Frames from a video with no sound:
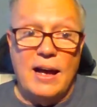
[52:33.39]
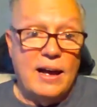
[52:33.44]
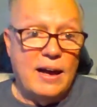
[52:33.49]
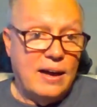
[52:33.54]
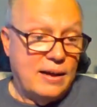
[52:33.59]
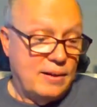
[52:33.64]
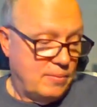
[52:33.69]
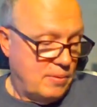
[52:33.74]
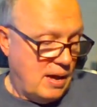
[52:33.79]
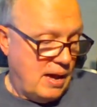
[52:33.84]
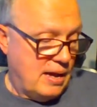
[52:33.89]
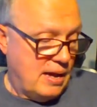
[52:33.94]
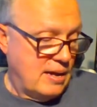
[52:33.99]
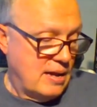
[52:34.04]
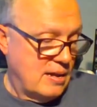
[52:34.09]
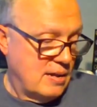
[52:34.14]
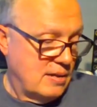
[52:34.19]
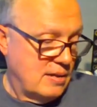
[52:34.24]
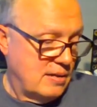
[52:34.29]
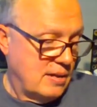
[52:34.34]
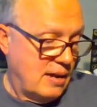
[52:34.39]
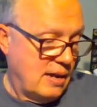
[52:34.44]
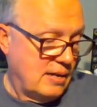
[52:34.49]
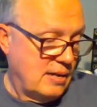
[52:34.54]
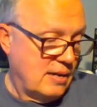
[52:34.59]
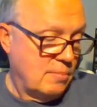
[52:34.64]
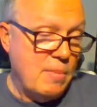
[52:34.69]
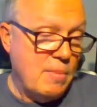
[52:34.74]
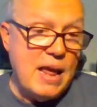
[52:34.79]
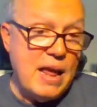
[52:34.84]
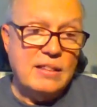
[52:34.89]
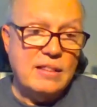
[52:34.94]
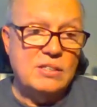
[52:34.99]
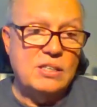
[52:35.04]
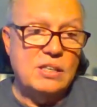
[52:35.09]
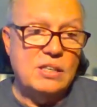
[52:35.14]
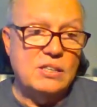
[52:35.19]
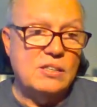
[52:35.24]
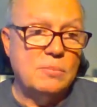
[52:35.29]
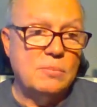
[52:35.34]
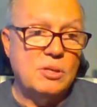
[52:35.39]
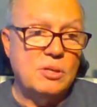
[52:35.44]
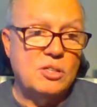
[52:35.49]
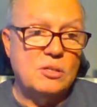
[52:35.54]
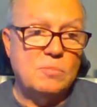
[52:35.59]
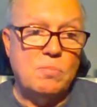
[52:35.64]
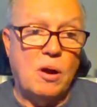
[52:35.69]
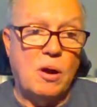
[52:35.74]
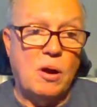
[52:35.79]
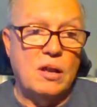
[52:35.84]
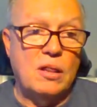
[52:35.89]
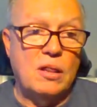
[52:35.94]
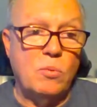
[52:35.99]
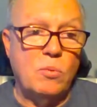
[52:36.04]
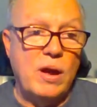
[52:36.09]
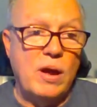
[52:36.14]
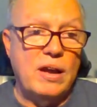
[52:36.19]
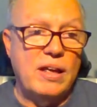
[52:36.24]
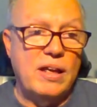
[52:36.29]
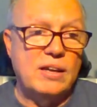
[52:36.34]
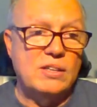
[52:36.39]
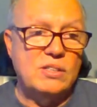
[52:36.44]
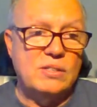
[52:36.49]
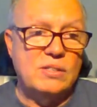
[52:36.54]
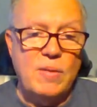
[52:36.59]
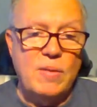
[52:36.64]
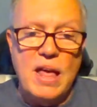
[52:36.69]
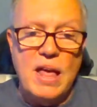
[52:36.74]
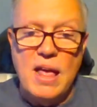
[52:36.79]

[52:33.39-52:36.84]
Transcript: I didn't make the system. It's just part of the way it is.